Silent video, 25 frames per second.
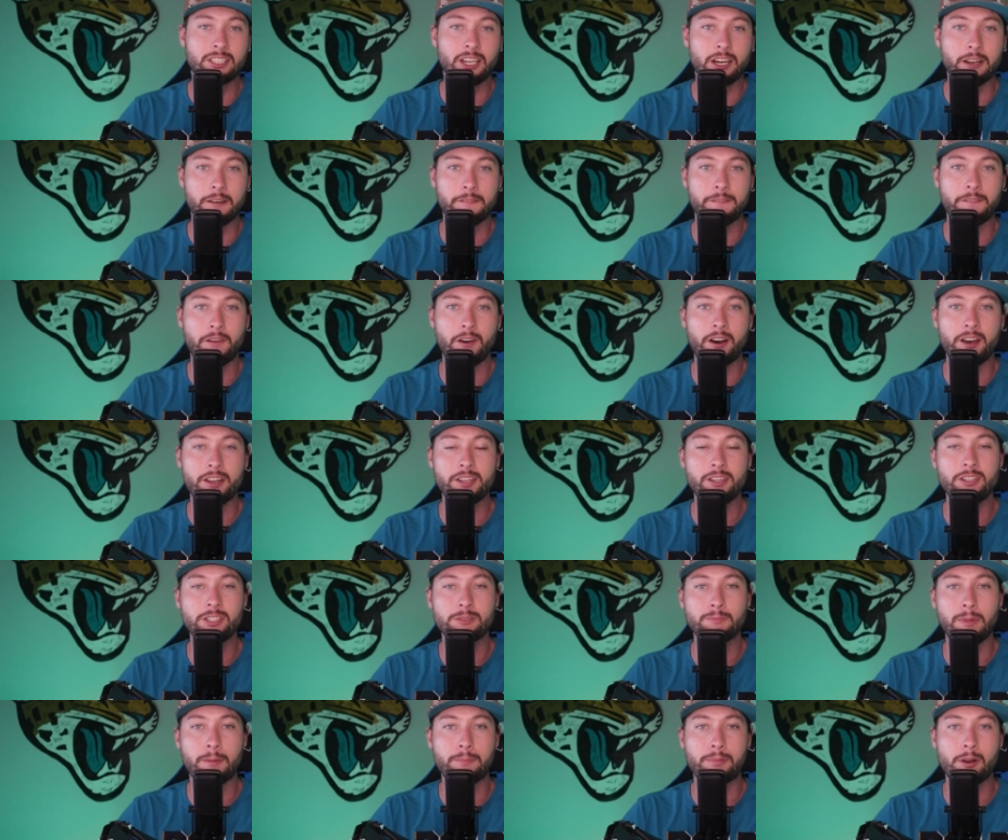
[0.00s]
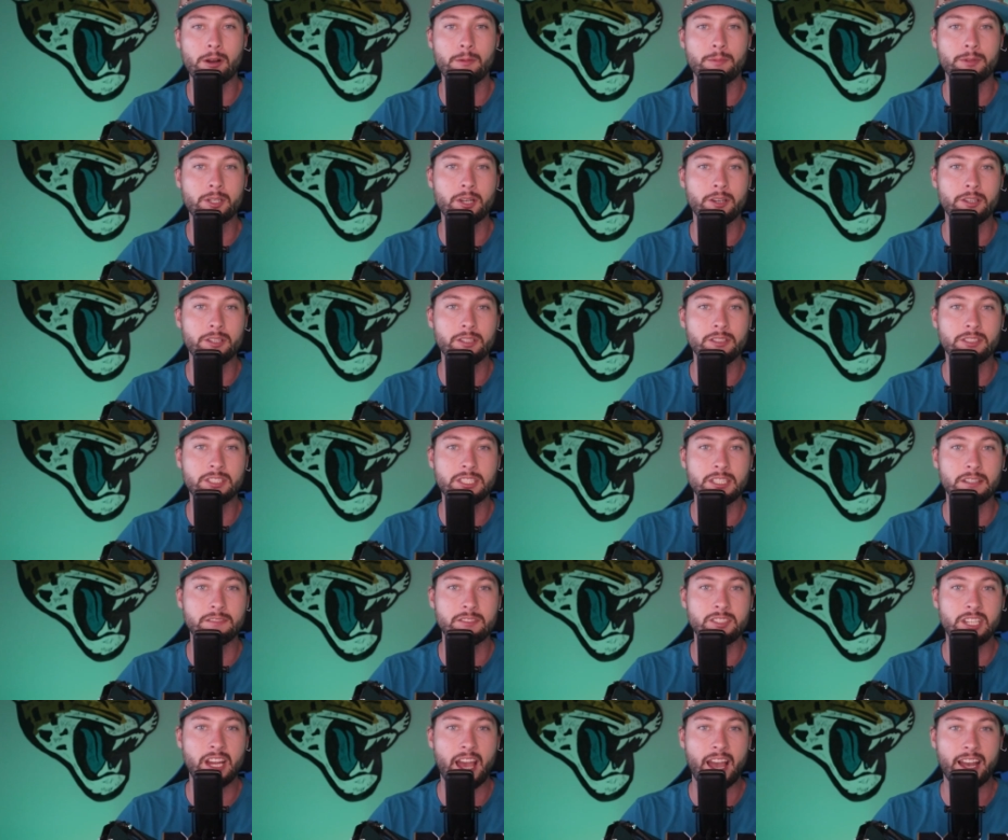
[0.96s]
ton of fun. Use my promo code
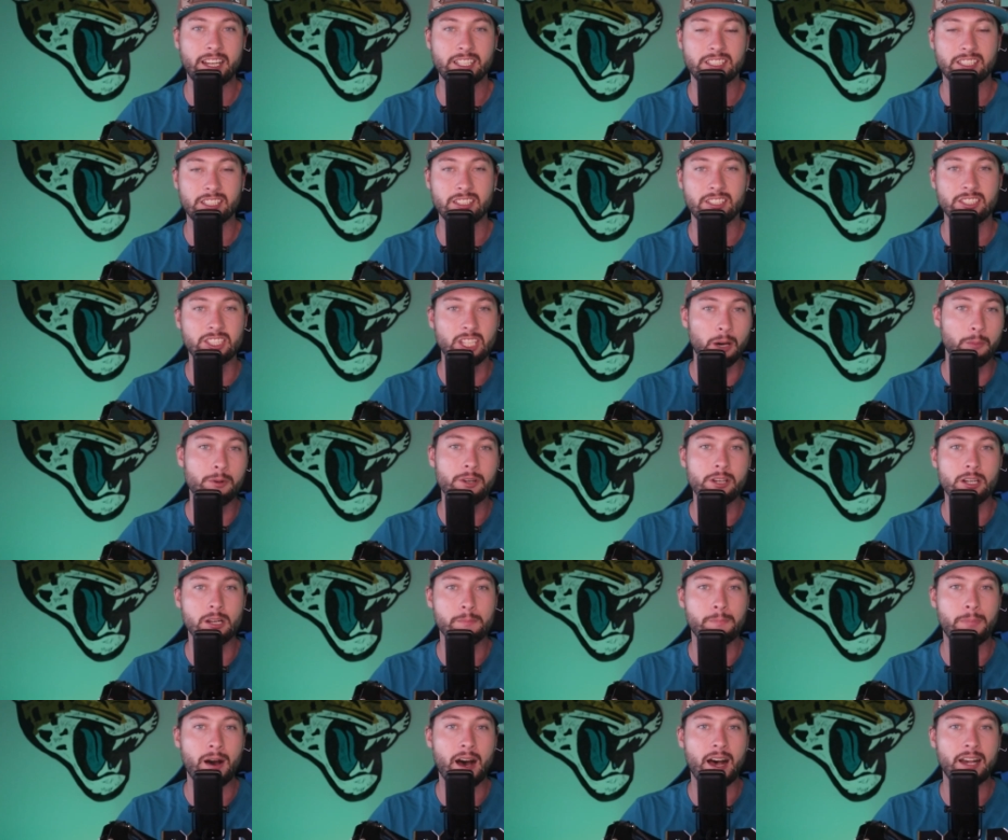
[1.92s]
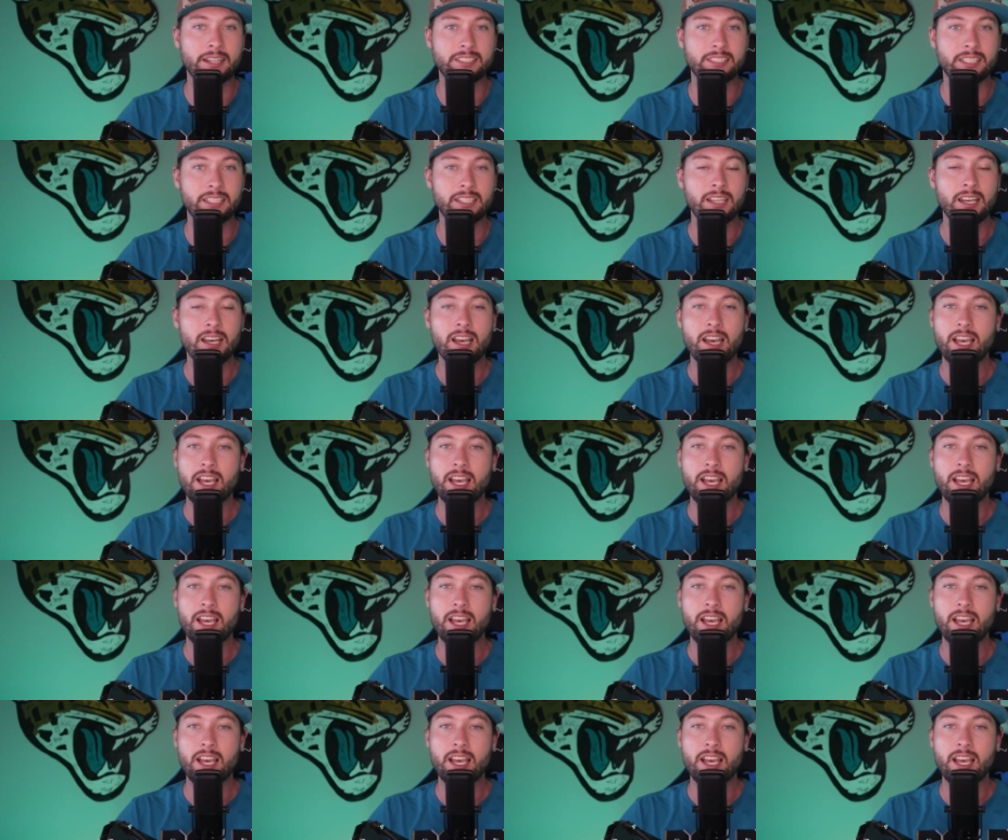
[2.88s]
UCFJAG. It's going to double your deposit.